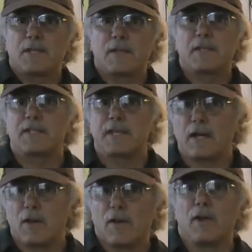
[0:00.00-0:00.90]
to the
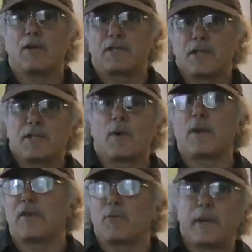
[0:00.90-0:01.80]
single notes, it's
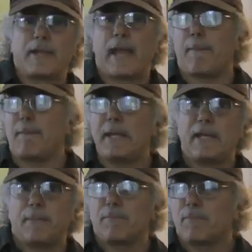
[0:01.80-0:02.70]
always with that
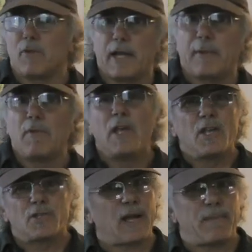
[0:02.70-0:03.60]
beat, right?
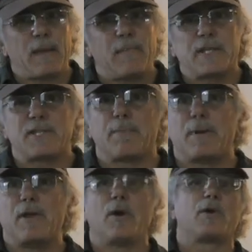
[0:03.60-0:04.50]
So I may mess up
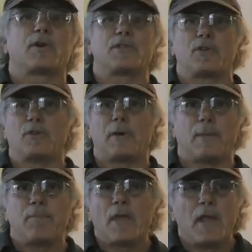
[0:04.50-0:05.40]
a note or two,
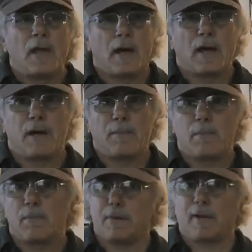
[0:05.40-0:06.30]
but
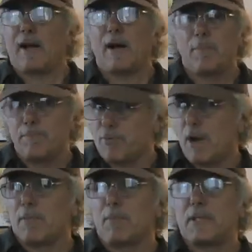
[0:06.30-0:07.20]
I'll
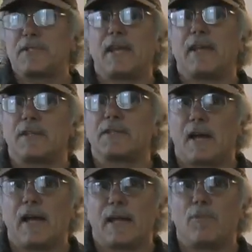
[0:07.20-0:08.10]
probably stay in
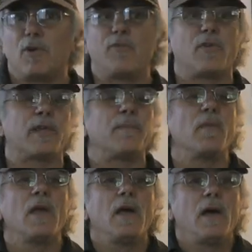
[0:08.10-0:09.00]
time, hopefully.
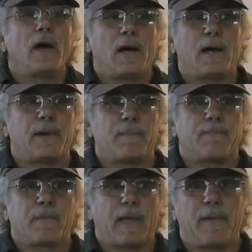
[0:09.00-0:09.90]

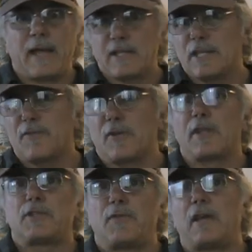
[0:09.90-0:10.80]
And that's it for
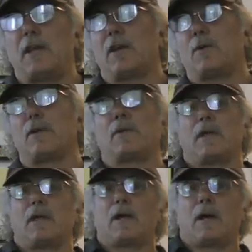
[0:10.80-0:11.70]
this video.
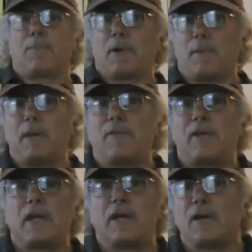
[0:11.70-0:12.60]
In upcoming
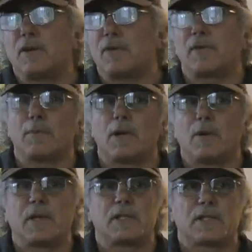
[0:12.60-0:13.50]
videos, I'm
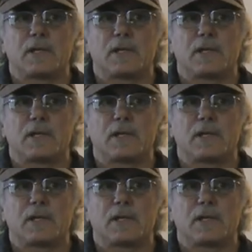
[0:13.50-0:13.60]
going